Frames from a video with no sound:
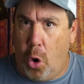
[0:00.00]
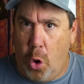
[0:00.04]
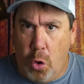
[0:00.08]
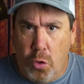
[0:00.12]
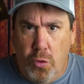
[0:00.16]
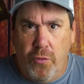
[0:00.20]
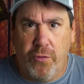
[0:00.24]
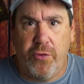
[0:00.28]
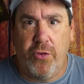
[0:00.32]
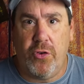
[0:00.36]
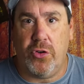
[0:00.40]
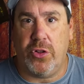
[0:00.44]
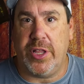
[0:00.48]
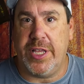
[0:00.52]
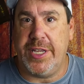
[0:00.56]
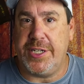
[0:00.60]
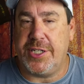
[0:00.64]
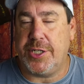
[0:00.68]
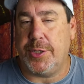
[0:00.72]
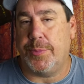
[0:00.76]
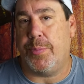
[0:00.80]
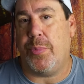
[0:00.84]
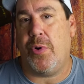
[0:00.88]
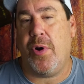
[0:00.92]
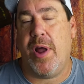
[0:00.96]
overly
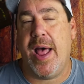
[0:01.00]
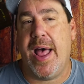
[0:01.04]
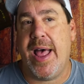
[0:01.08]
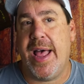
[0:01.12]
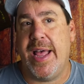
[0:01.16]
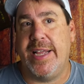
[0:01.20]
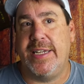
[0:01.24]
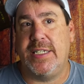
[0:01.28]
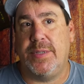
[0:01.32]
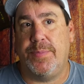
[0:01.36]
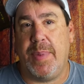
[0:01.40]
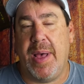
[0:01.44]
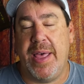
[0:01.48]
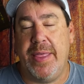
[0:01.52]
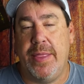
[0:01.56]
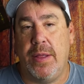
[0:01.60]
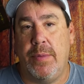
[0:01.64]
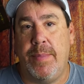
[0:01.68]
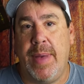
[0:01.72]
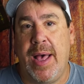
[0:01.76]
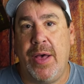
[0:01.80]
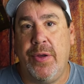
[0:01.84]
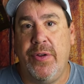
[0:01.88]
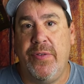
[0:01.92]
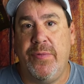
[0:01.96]
surprised by the
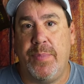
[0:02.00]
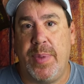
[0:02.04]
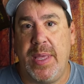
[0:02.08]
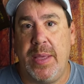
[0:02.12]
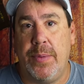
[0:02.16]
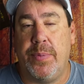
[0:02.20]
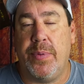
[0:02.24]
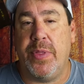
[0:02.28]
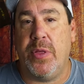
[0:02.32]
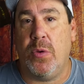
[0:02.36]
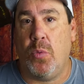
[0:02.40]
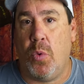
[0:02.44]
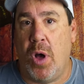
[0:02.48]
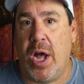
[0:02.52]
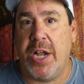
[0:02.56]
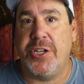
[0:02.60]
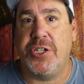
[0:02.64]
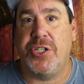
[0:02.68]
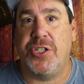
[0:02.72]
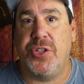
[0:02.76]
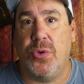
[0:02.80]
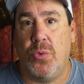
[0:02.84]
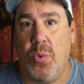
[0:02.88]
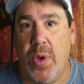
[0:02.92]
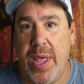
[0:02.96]
amount of people that
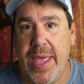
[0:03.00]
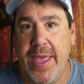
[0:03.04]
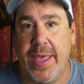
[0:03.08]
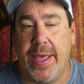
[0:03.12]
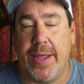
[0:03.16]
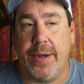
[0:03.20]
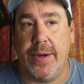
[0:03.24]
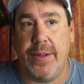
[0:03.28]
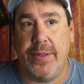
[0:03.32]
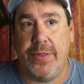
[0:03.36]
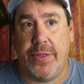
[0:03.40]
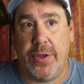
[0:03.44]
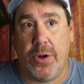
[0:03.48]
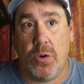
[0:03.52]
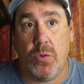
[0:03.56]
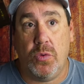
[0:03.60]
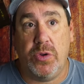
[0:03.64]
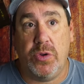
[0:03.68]
watched the weigh-in. There